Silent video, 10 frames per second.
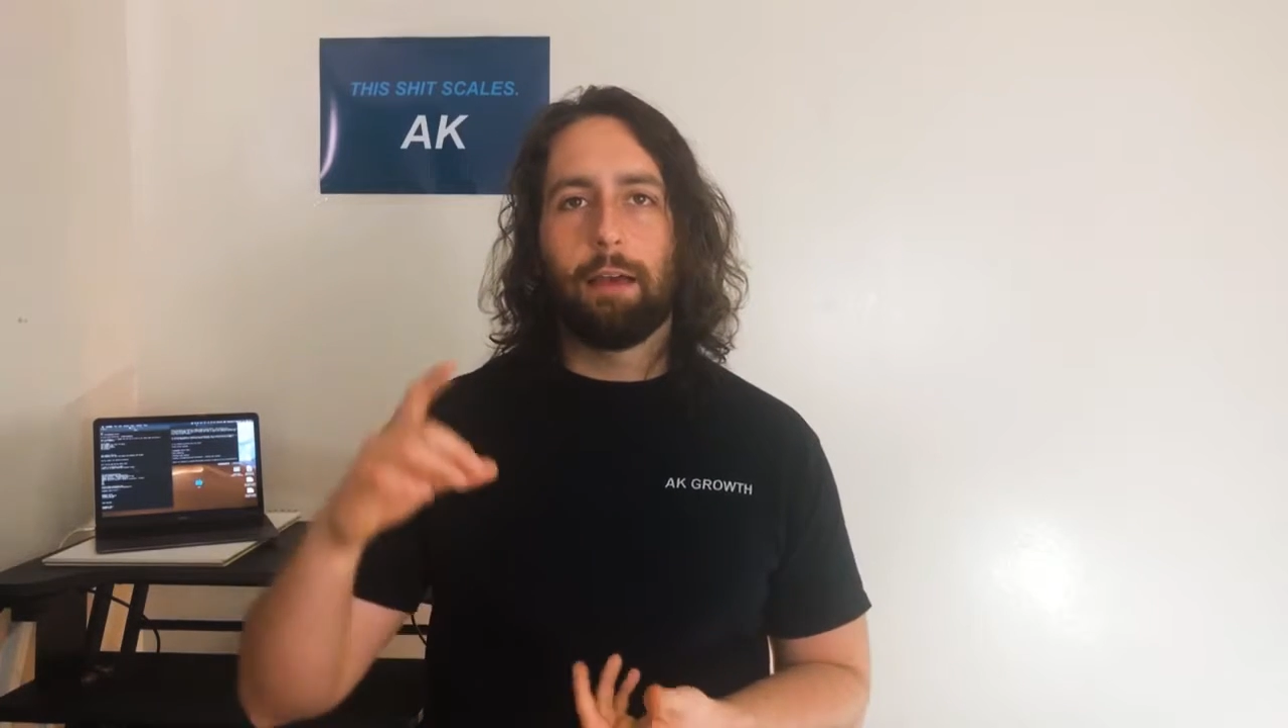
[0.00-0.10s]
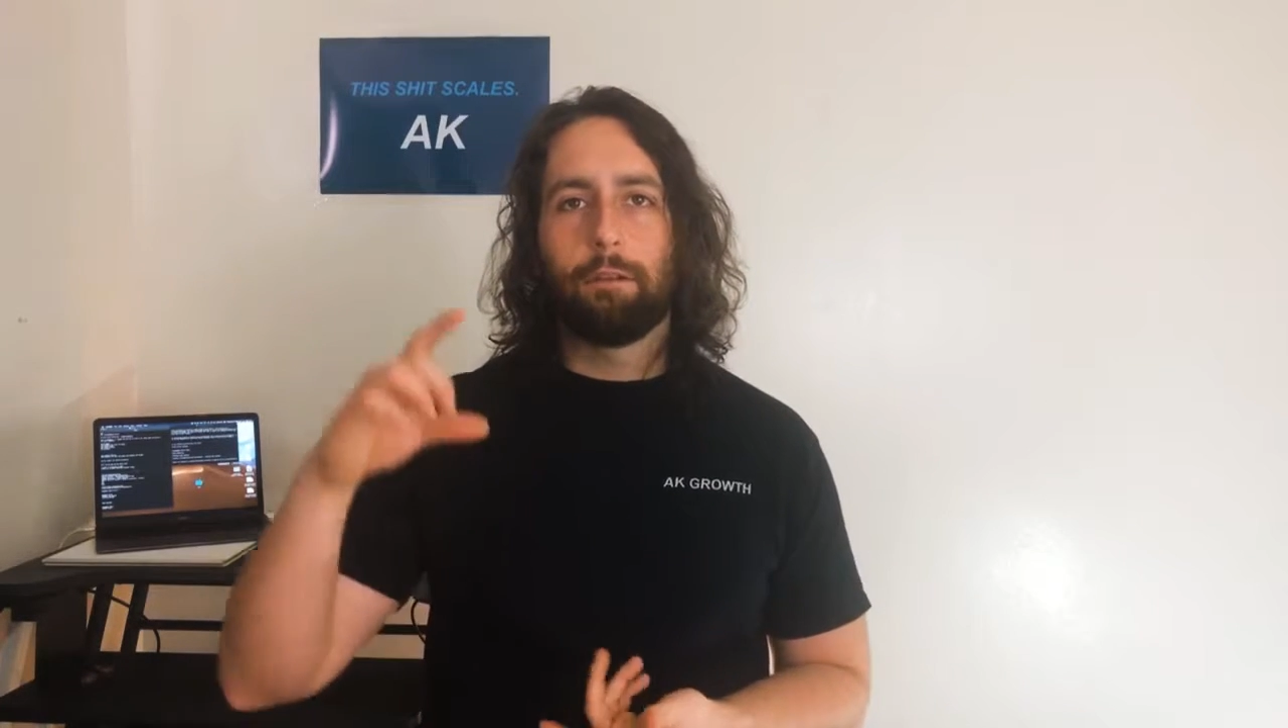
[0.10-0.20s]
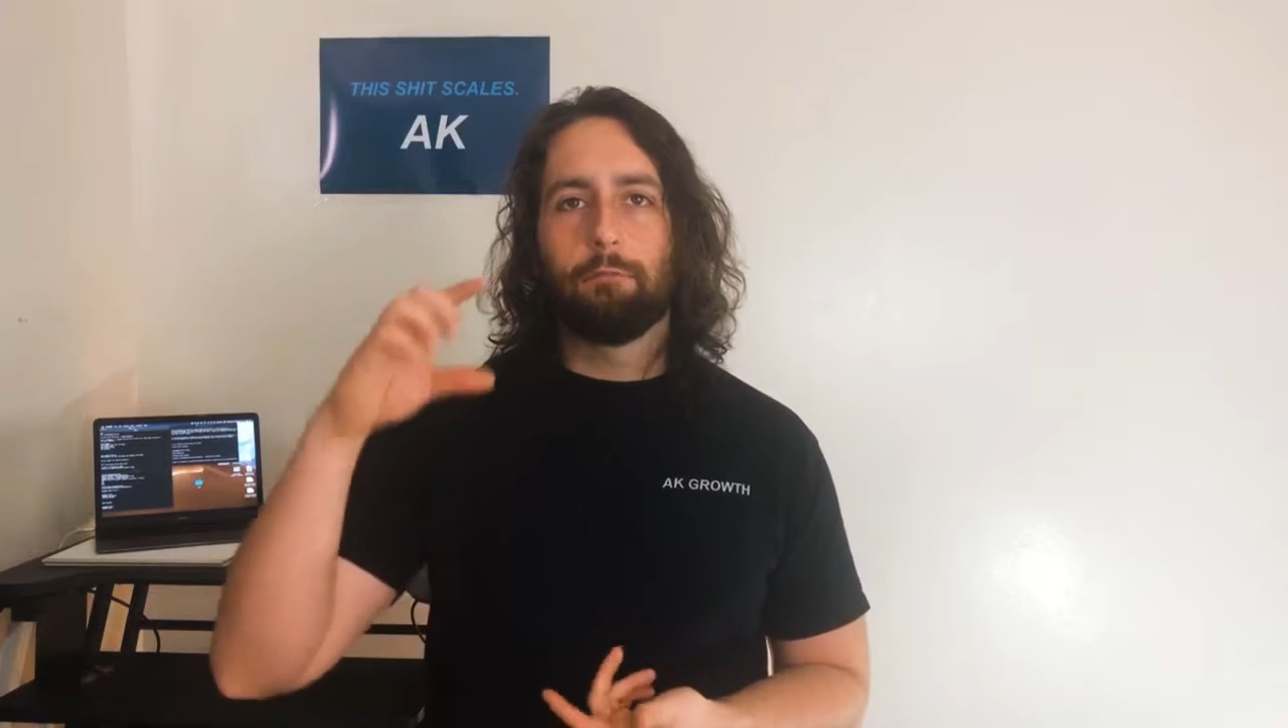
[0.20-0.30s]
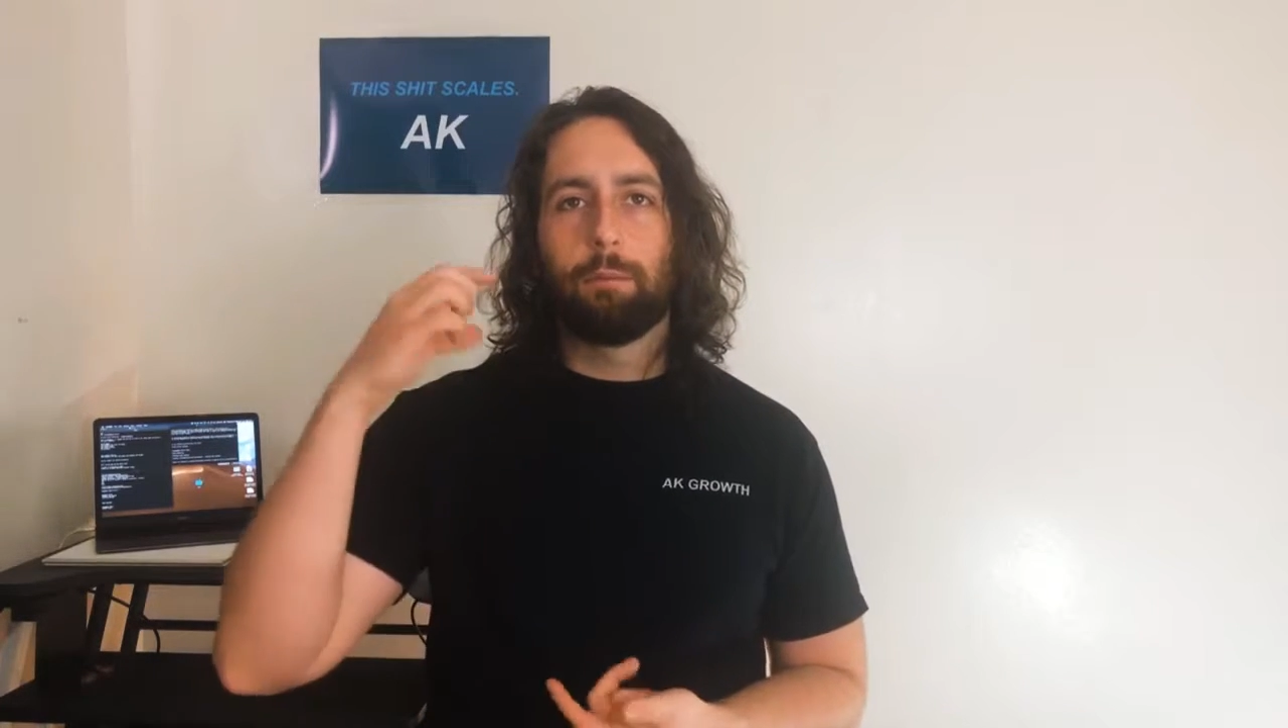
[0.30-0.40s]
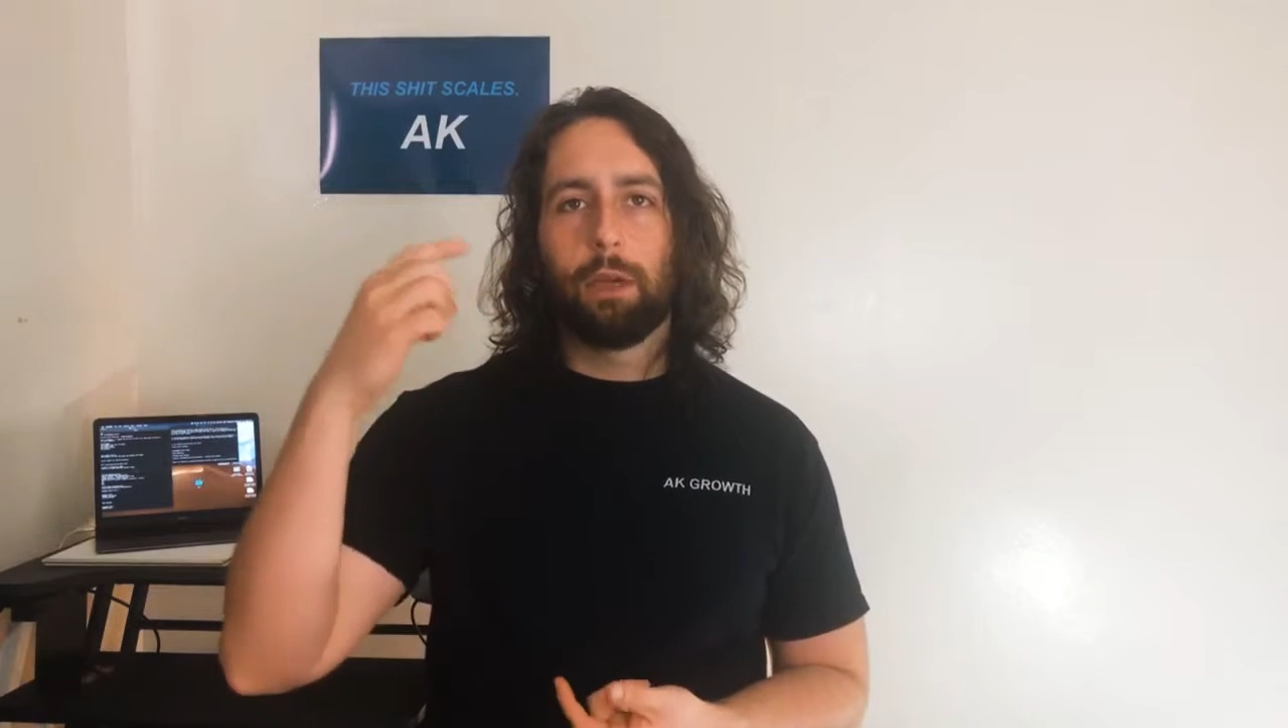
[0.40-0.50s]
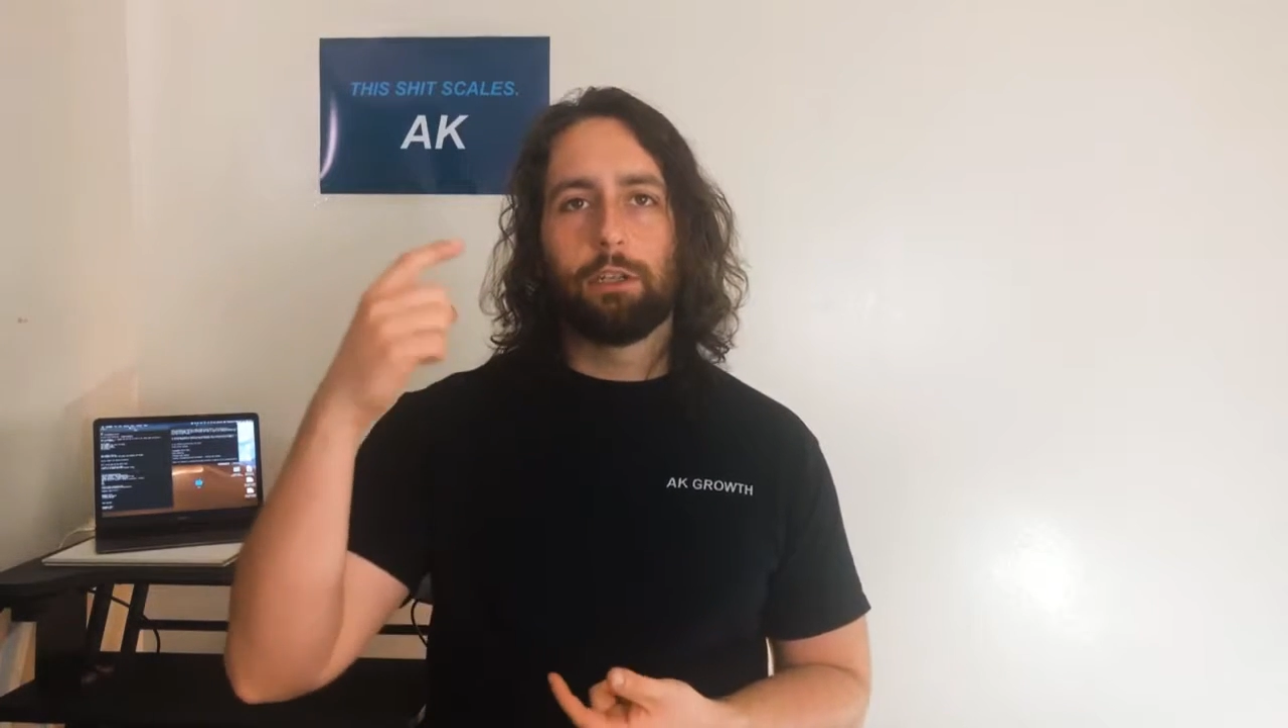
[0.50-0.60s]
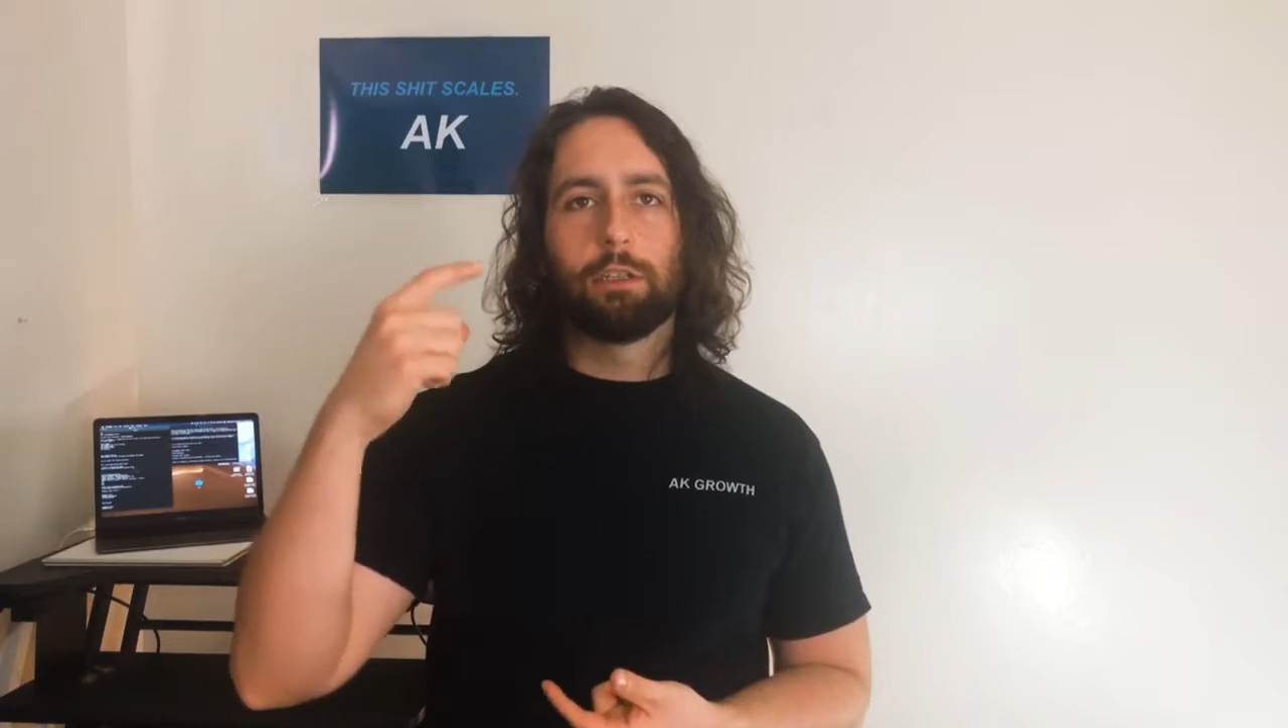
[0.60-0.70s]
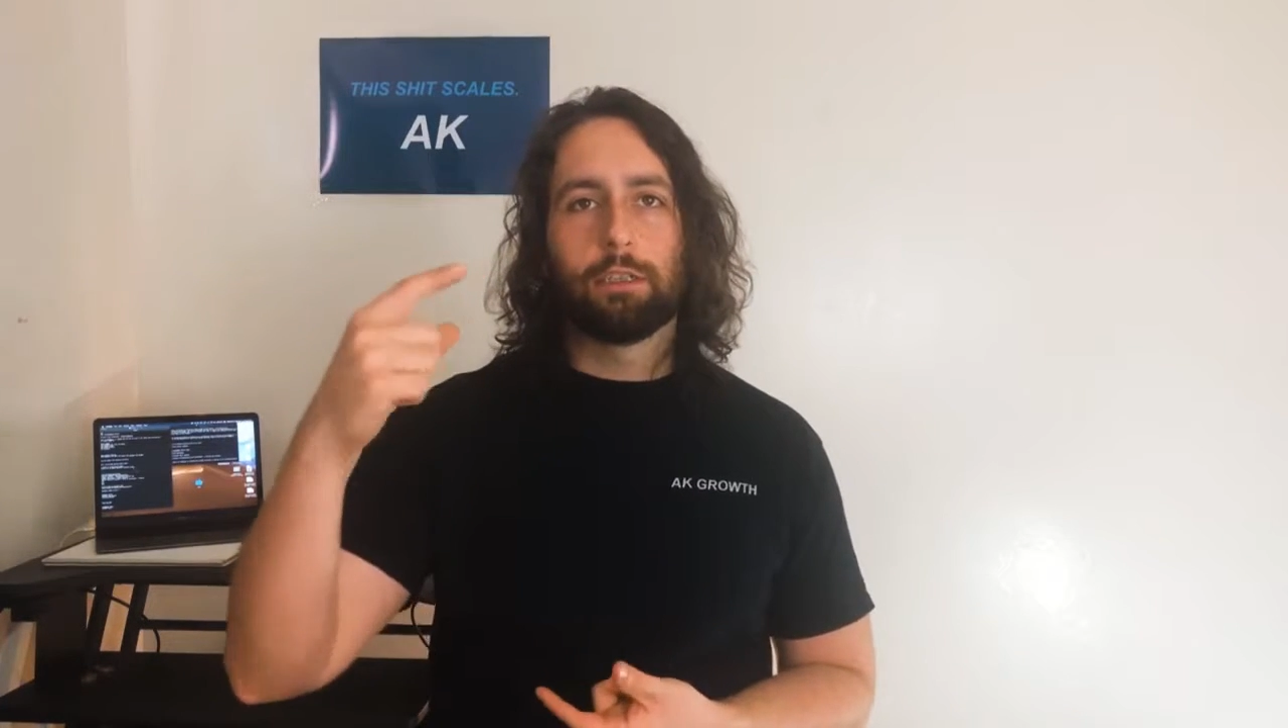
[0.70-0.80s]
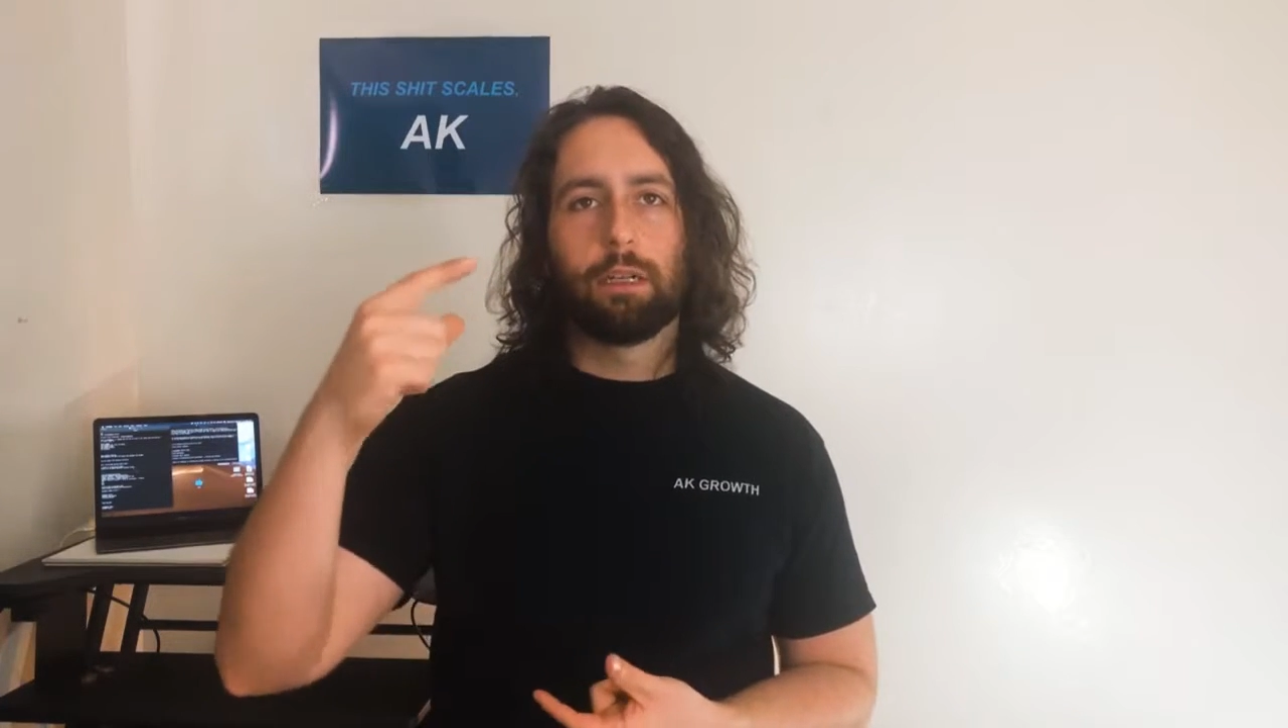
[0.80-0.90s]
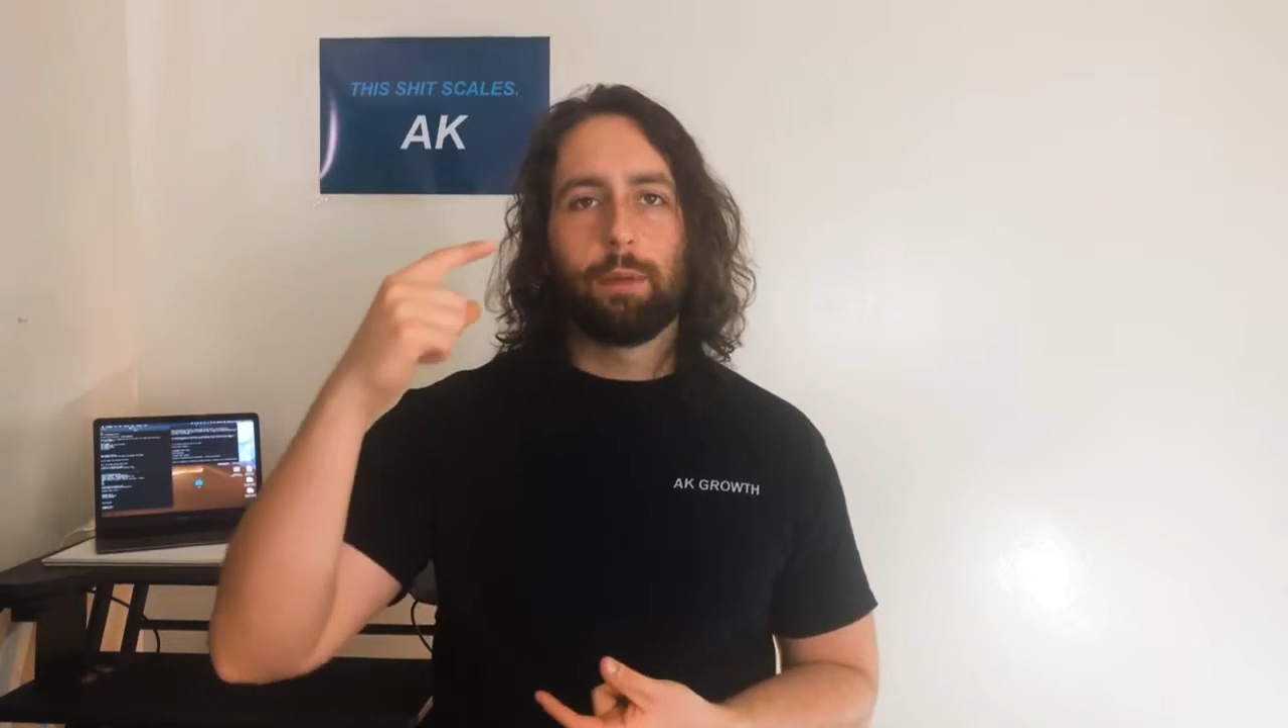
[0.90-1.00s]
having web
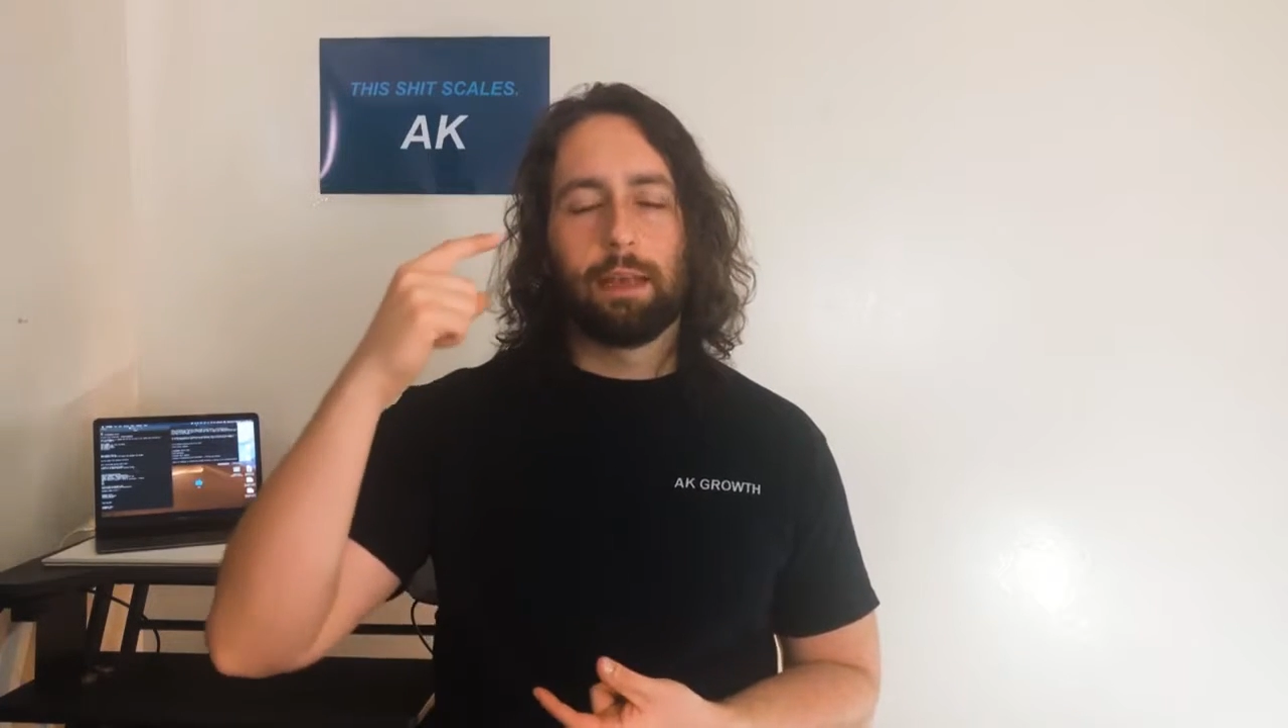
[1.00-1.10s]
pages set up